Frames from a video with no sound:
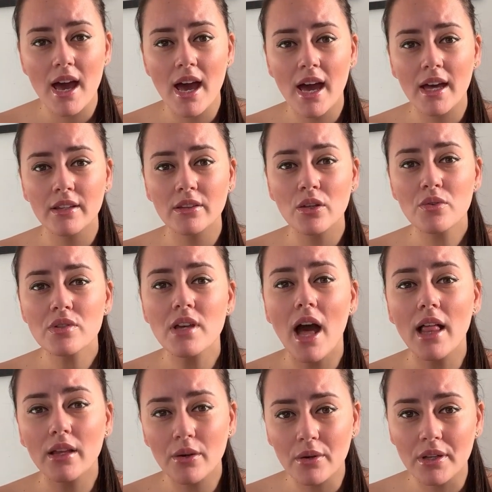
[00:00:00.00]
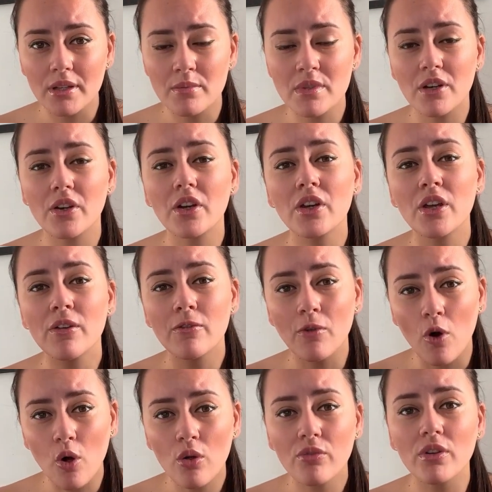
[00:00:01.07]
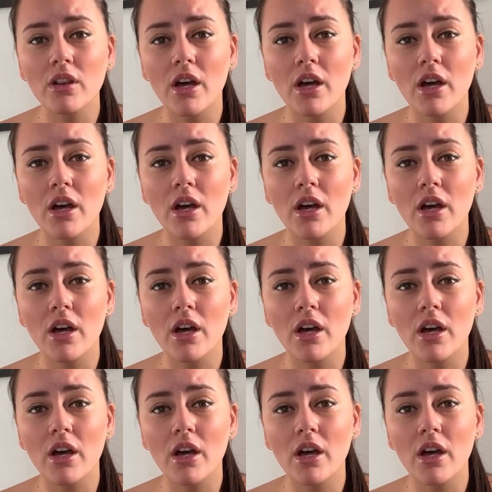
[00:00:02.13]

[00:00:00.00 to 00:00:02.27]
And those algorithms are going to involve